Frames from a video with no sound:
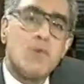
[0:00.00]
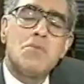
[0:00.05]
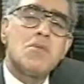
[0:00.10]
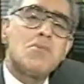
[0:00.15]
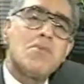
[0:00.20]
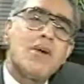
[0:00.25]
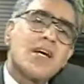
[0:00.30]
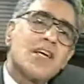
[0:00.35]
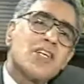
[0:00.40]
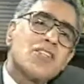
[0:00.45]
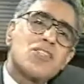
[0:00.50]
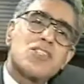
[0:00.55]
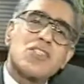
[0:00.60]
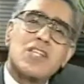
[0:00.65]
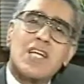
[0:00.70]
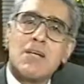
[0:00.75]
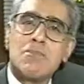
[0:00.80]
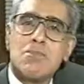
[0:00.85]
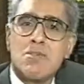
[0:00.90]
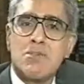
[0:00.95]
We'll be back in just a
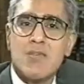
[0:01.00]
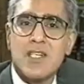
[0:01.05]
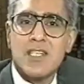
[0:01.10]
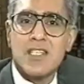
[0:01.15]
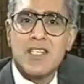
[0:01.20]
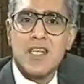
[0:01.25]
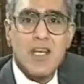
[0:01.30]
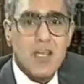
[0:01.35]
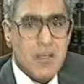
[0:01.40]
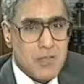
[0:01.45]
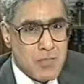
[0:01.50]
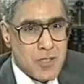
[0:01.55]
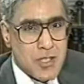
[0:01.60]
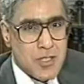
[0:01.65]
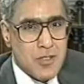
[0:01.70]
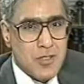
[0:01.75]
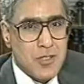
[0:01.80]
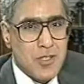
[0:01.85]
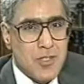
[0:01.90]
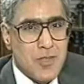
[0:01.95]
couple of minutes. Please
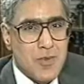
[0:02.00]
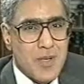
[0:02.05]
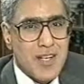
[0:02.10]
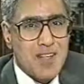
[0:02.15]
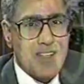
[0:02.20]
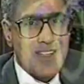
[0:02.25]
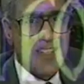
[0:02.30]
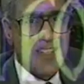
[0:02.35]
don't go away.